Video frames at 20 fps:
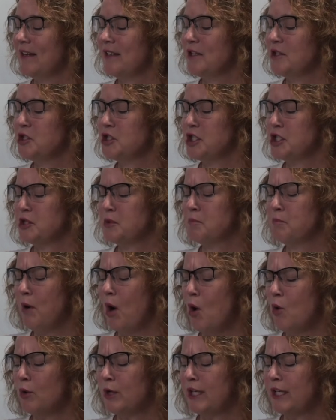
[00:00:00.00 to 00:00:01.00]
She's
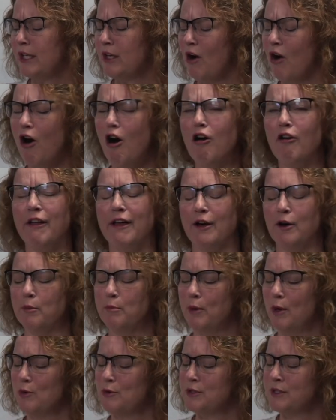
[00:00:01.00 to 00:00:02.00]
bony, all
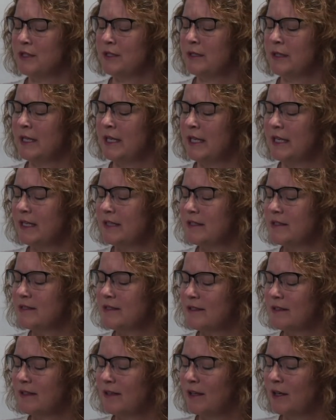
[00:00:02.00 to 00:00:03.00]
elbows and
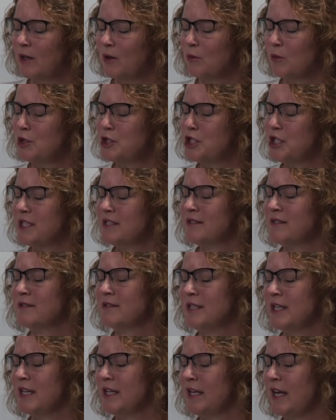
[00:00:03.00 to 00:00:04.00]
knees. When she's a
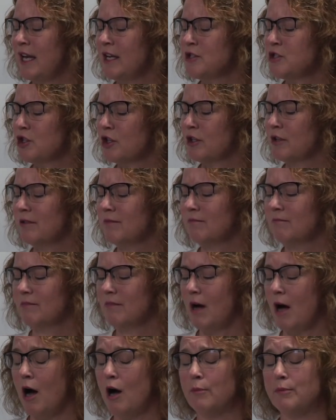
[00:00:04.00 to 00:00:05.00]
teenager,
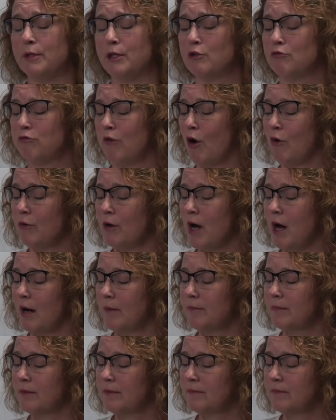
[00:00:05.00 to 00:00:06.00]
I'll be grown up
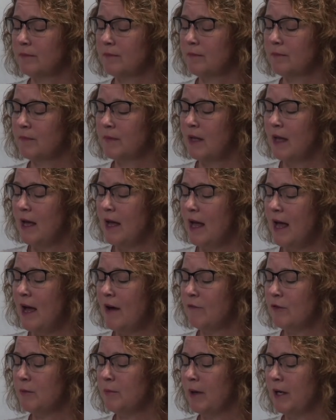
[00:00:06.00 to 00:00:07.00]

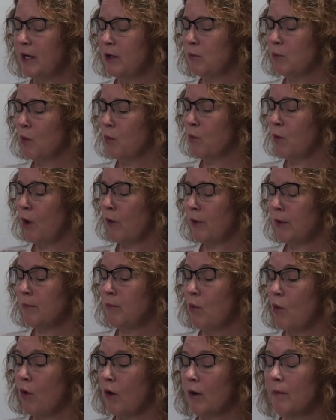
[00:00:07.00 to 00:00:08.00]
everybody will worry
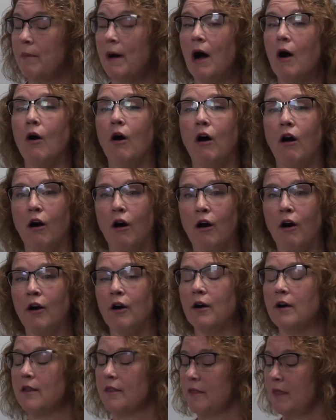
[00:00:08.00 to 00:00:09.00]
more about
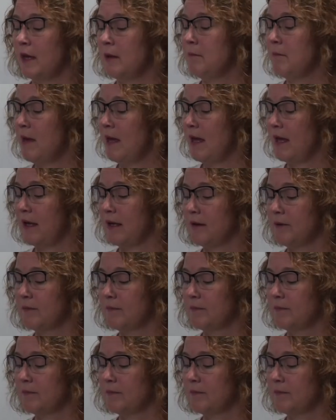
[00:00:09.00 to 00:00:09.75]
her than me.